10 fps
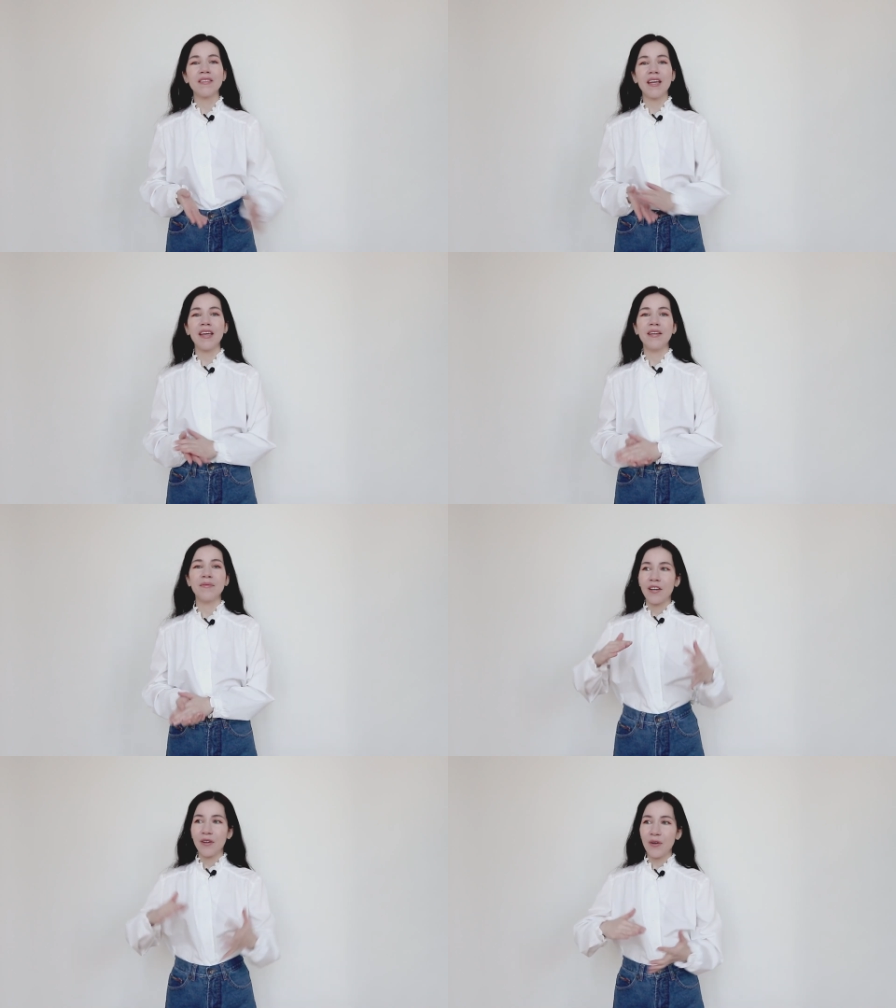they
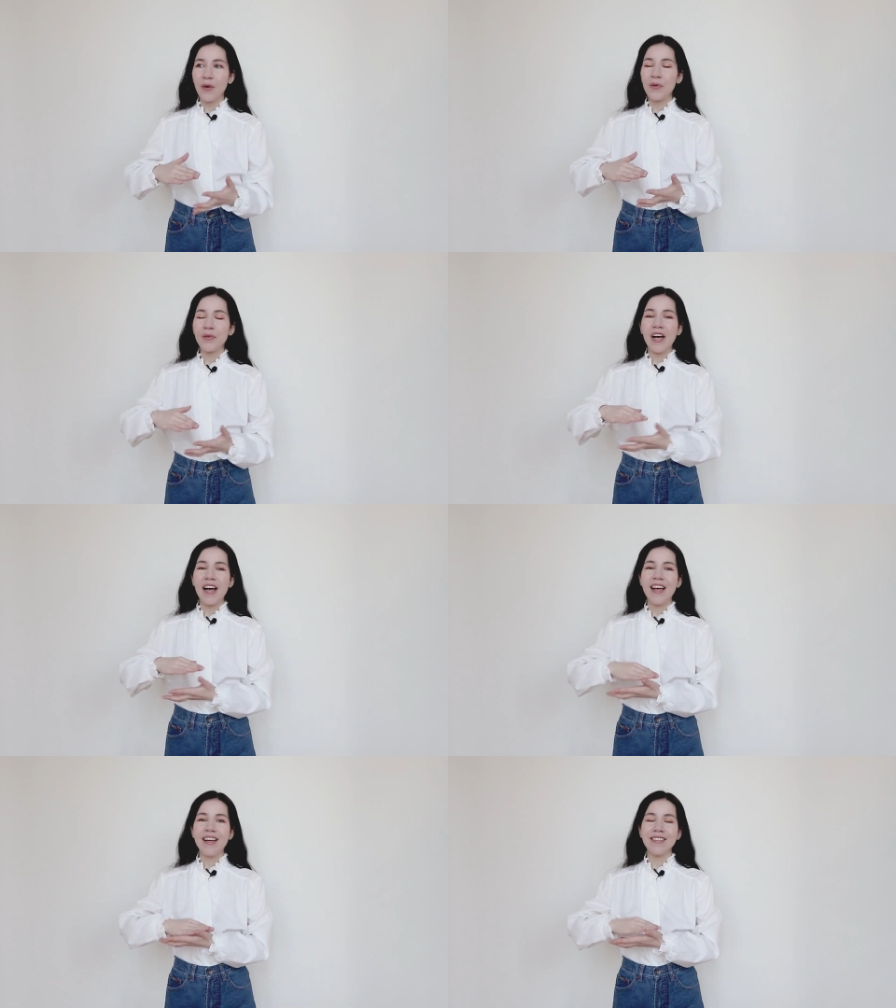grow
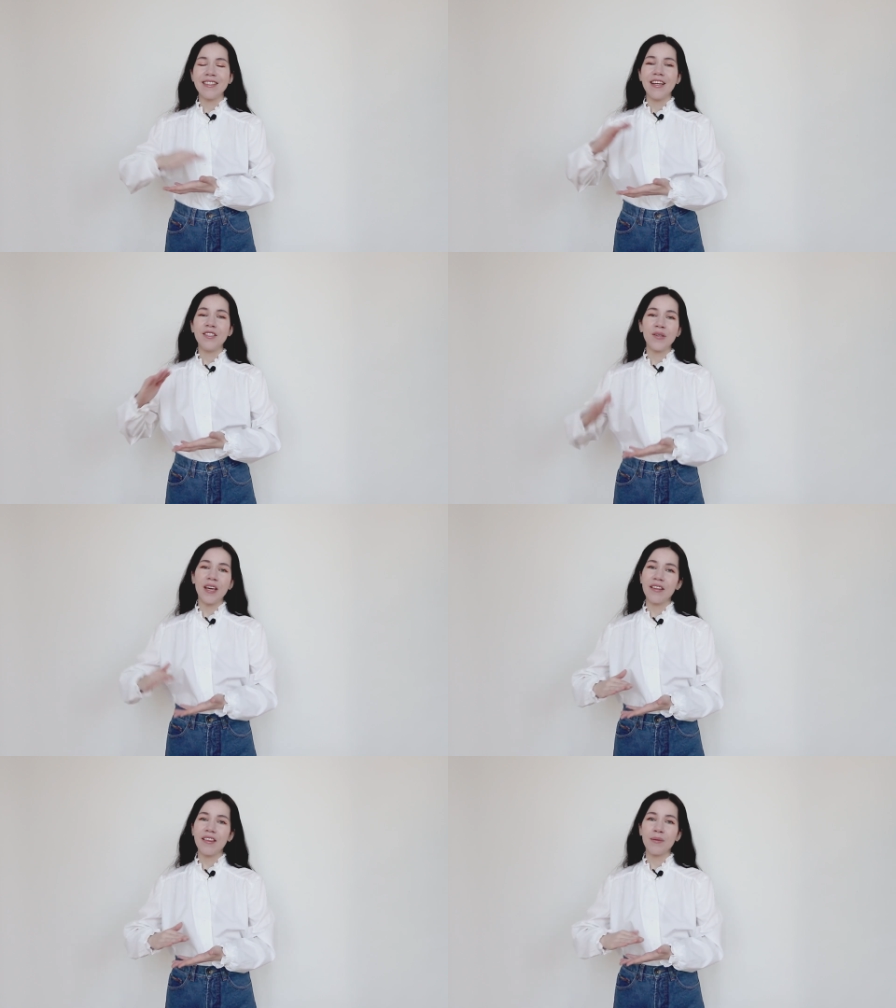and
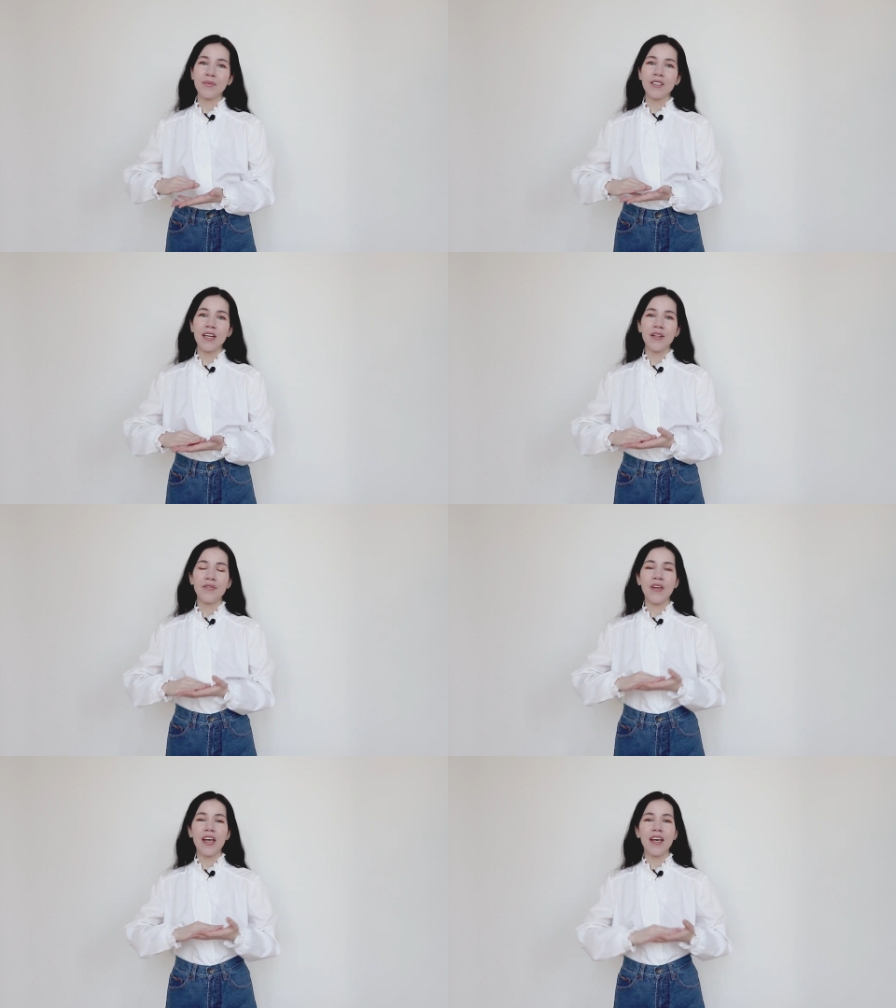educate
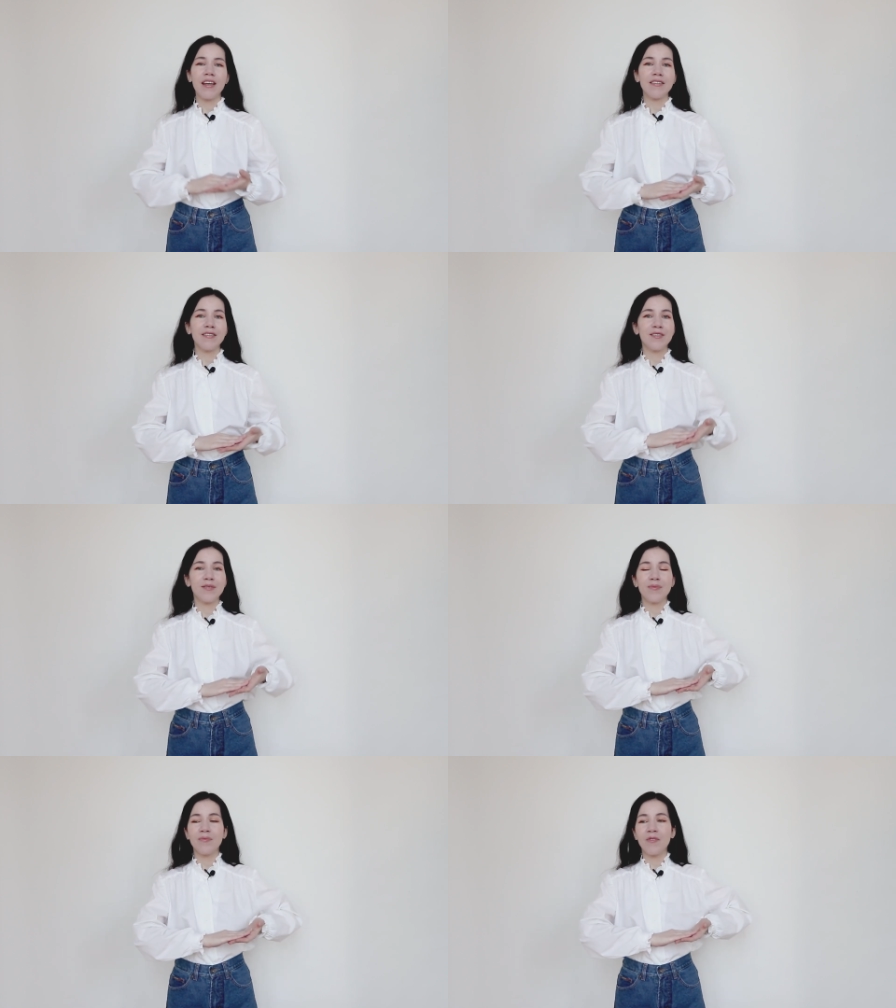themselves and
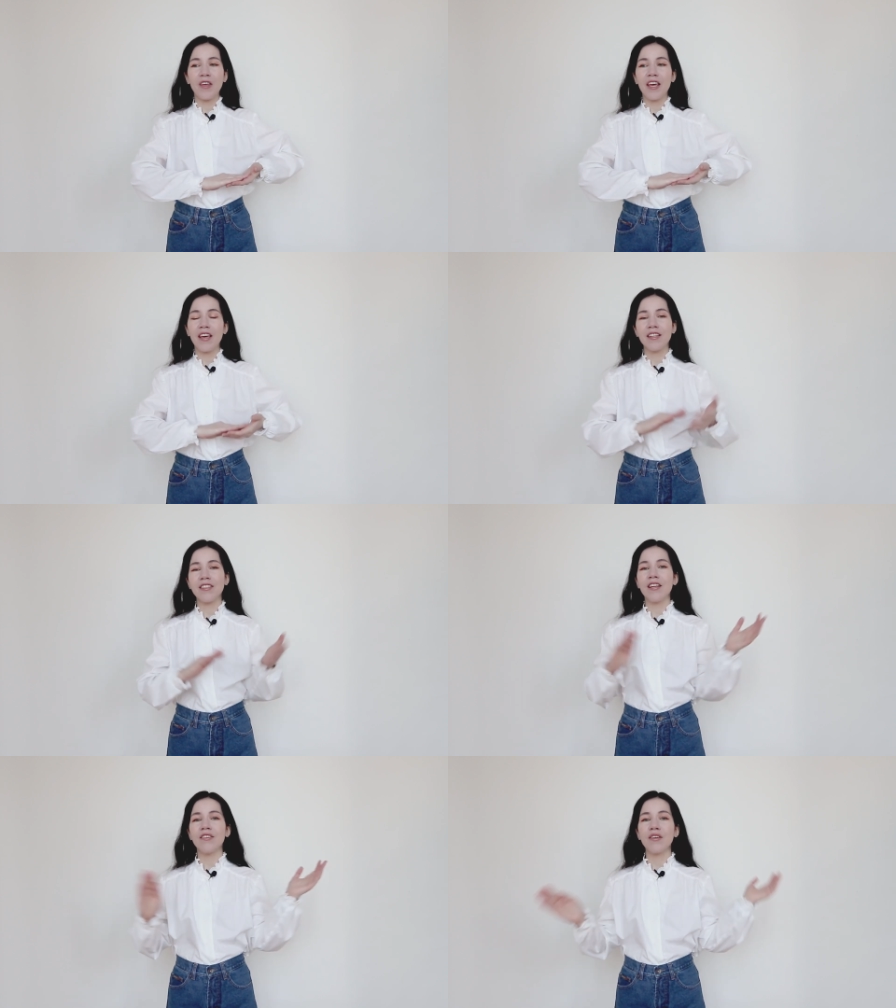they
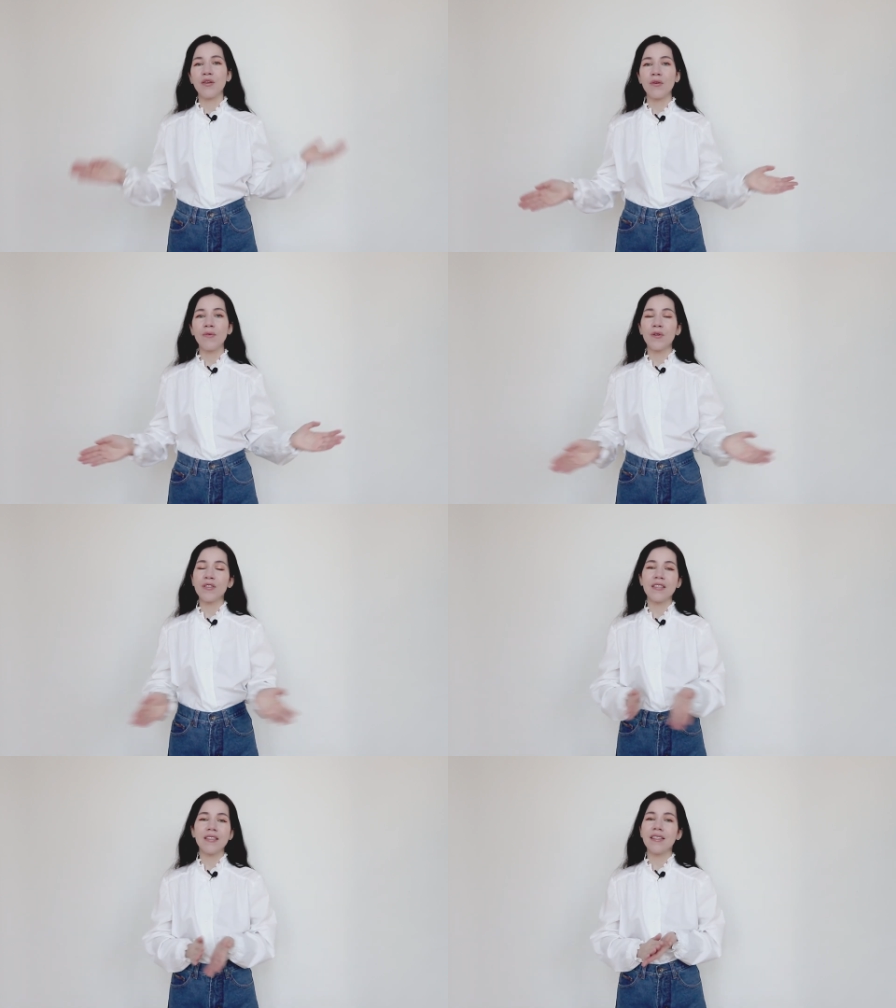attend the
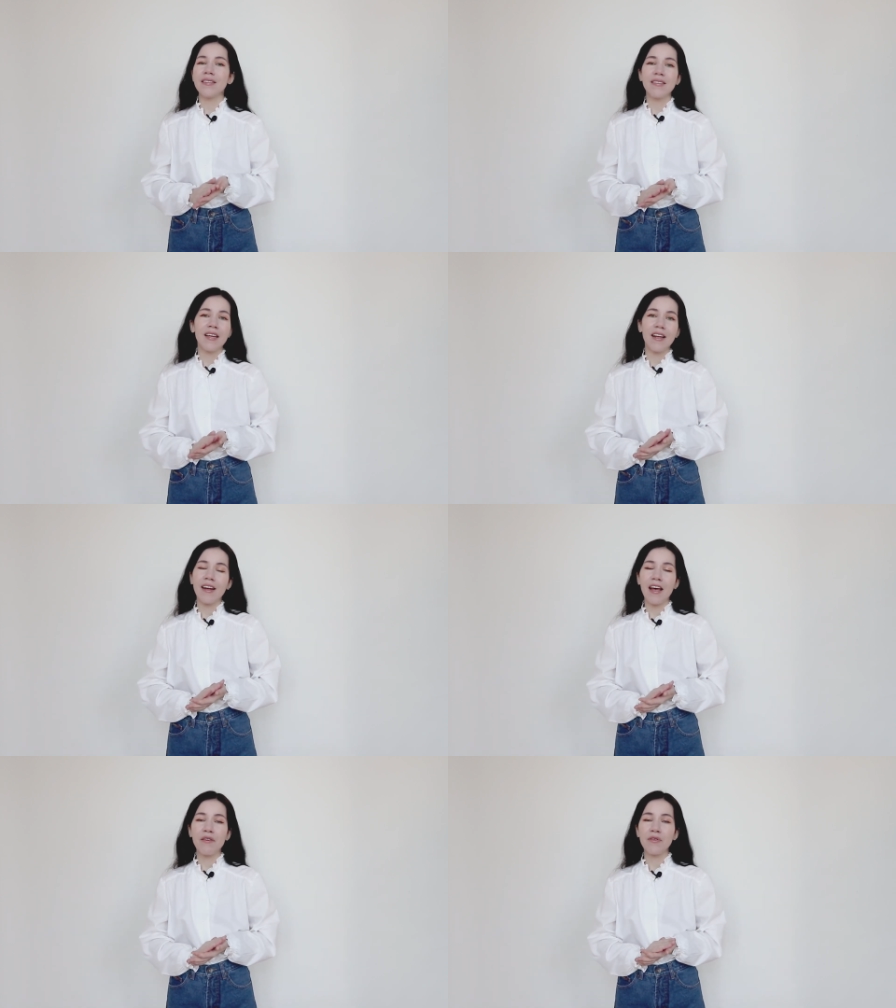universities
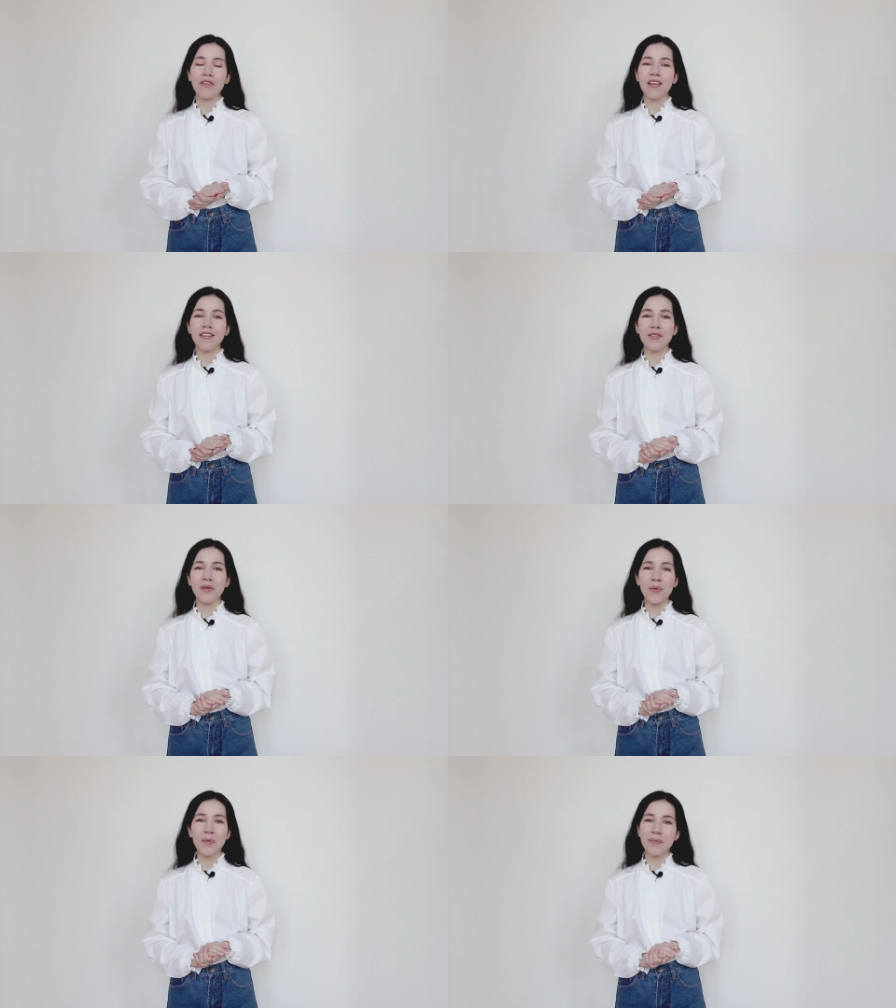and everything.
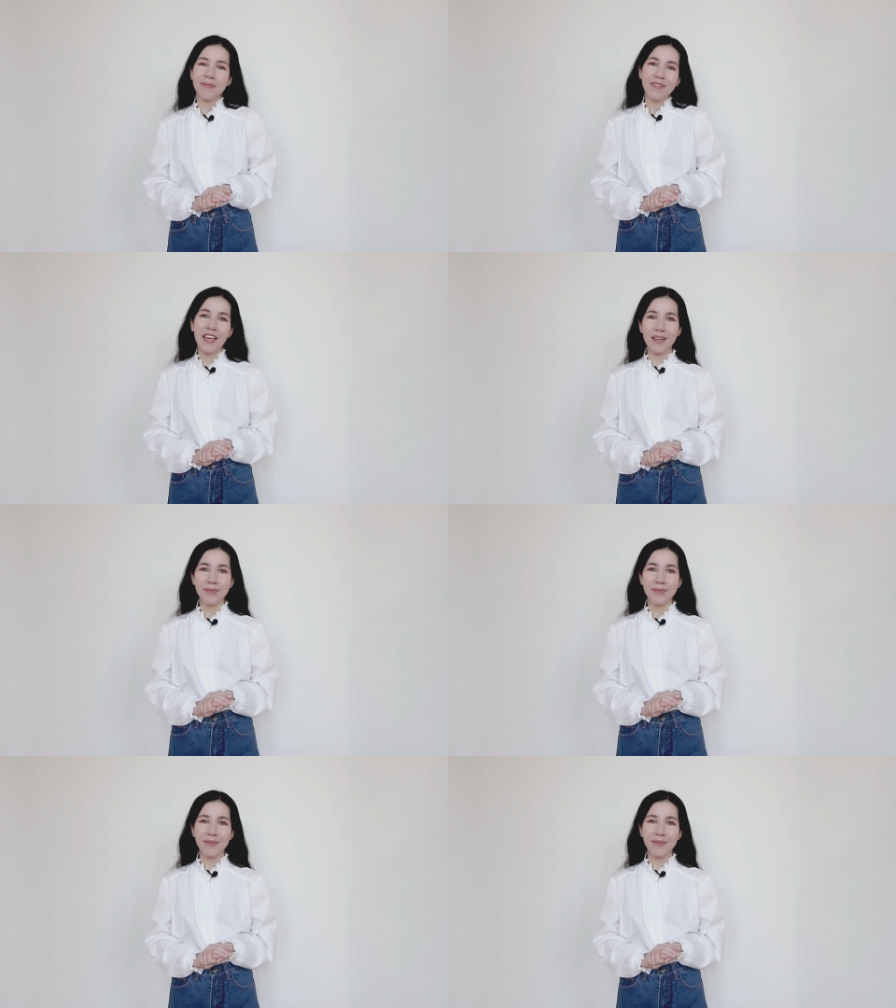So yeah.